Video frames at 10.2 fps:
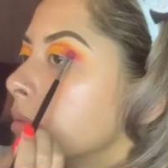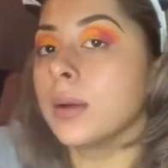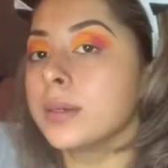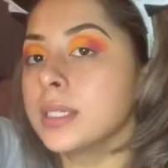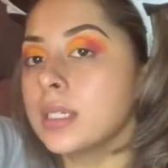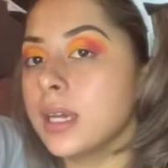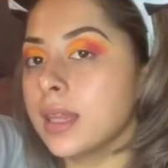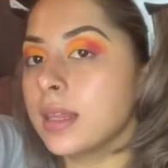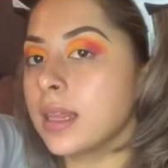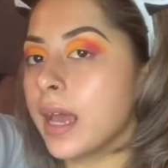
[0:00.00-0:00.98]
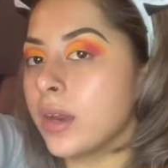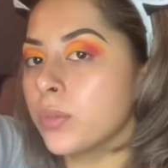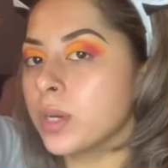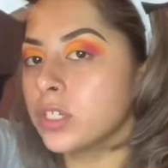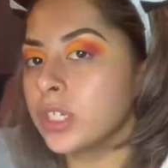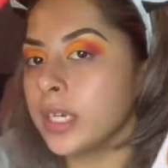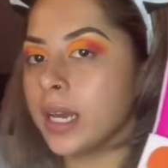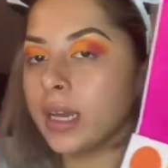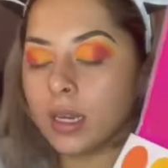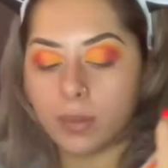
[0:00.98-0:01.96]
I'm going to get the liner brush
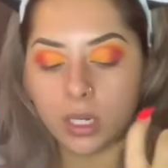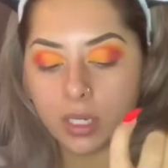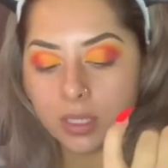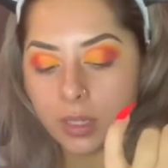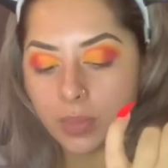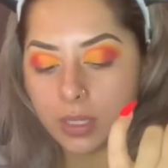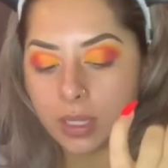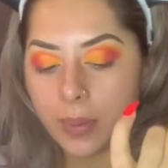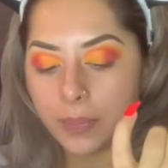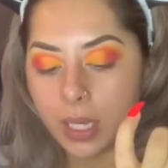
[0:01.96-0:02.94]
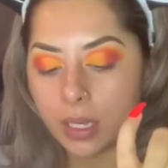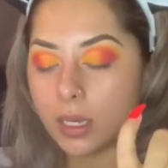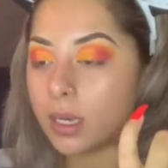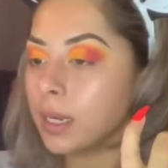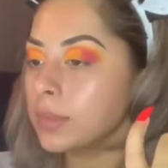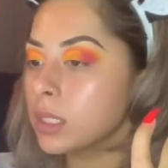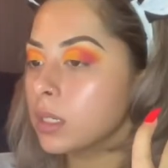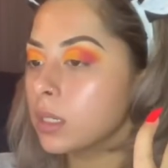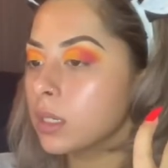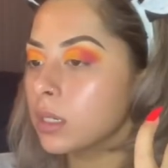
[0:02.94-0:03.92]
again and I'm gonna dip into that pink and I'm just
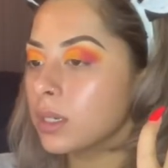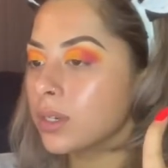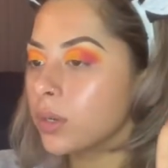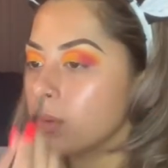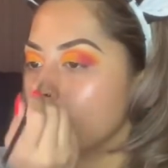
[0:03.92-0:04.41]
gonna, you know,